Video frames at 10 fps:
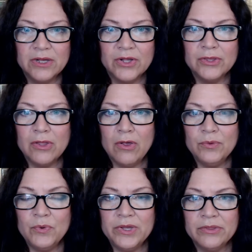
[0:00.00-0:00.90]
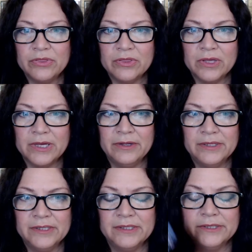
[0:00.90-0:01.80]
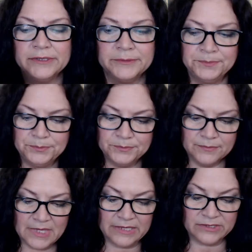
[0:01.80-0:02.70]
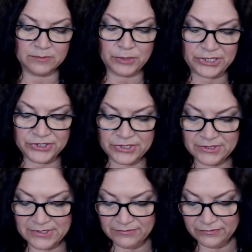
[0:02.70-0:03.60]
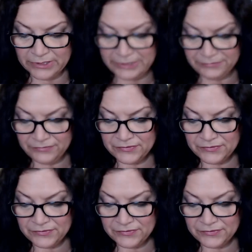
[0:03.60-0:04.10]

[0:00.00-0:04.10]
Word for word: along with uh, expressions of love.